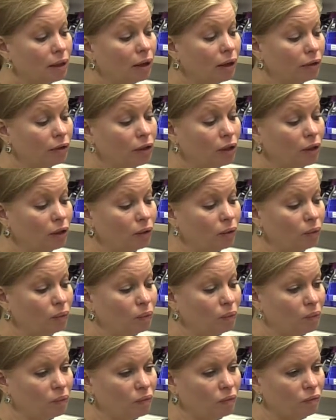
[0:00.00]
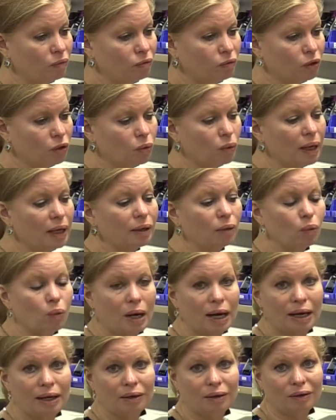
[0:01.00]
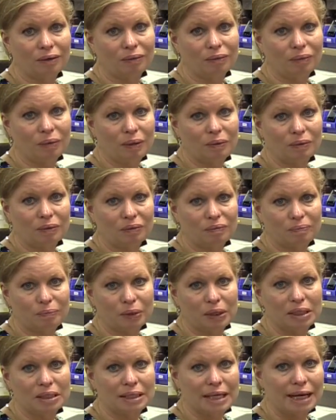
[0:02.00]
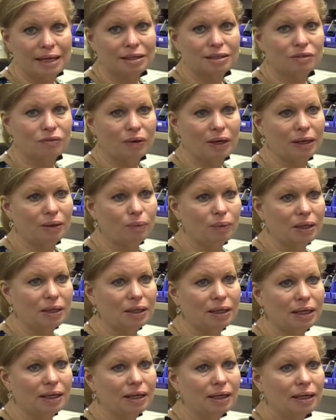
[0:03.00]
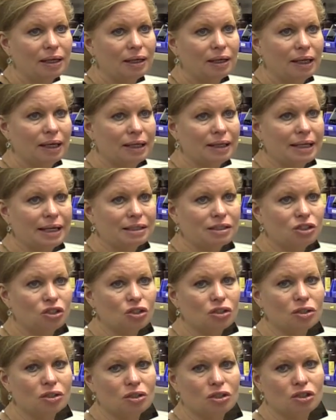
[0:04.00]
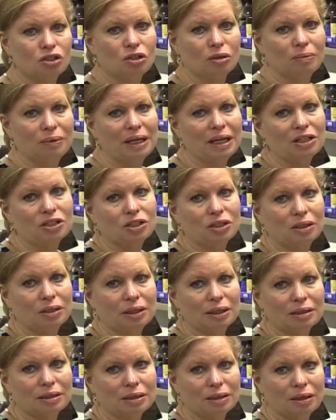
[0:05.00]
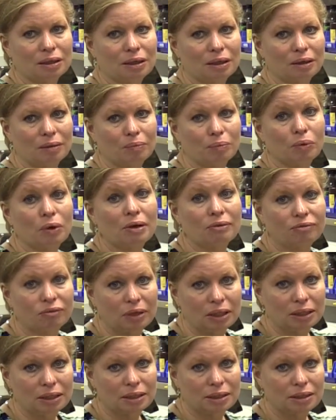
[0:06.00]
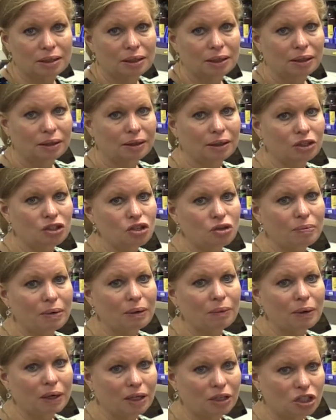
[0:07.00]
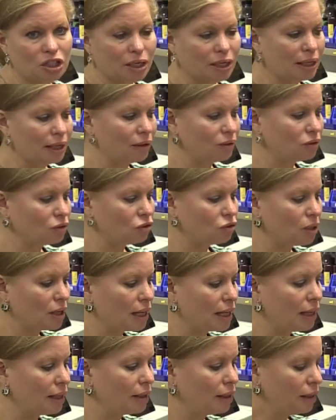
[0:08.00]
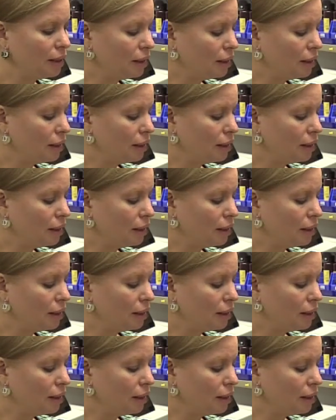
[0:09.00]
Although for quite a while we were pretty satisfied with it. And that's just a determination, that's a um, preference that you may want to check out and try.